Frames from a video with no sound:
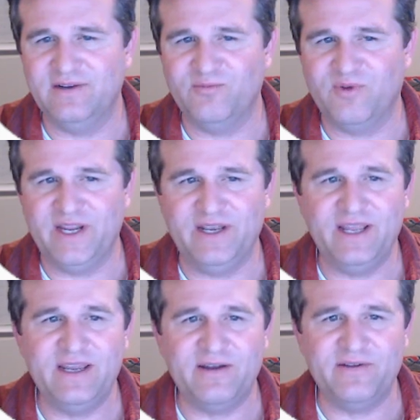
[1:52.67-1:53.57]
right
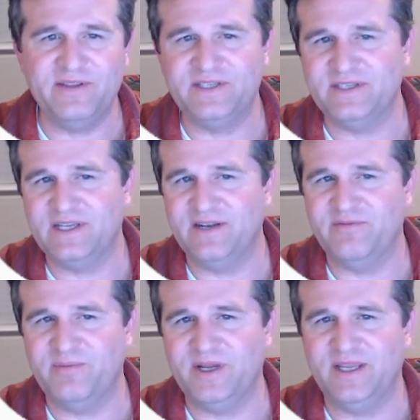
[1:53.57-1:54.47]
now, and this is kind
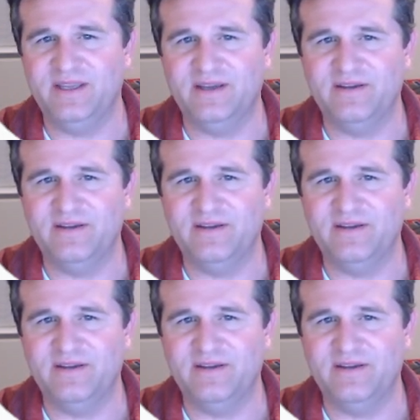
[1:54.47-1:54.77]
of my